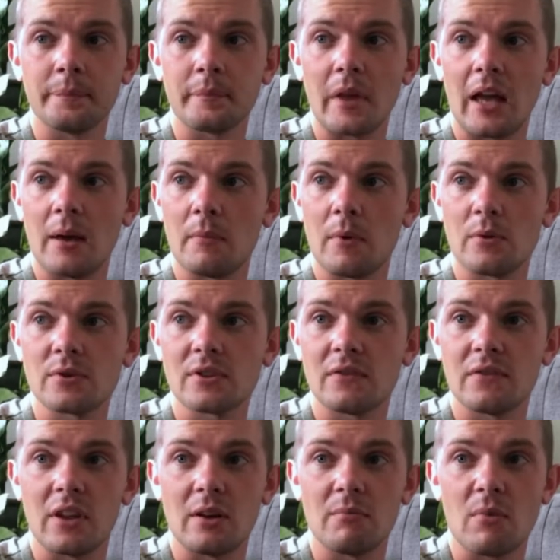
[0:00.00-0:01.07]
And most of
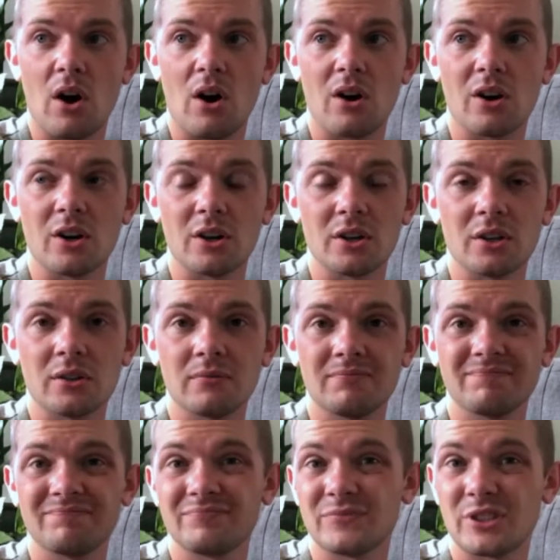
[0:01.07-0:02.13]
them are
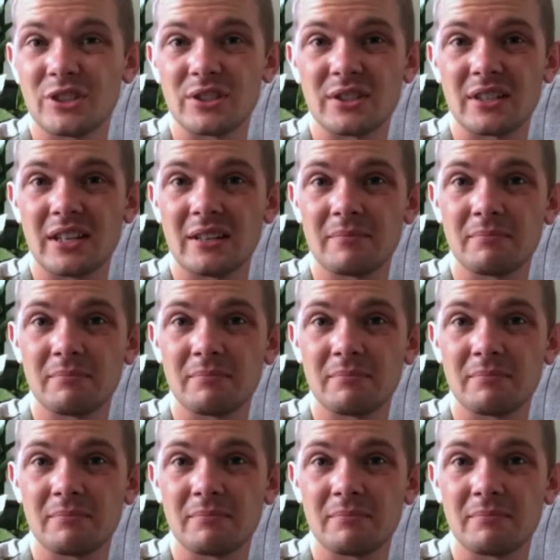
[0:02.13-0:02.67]
just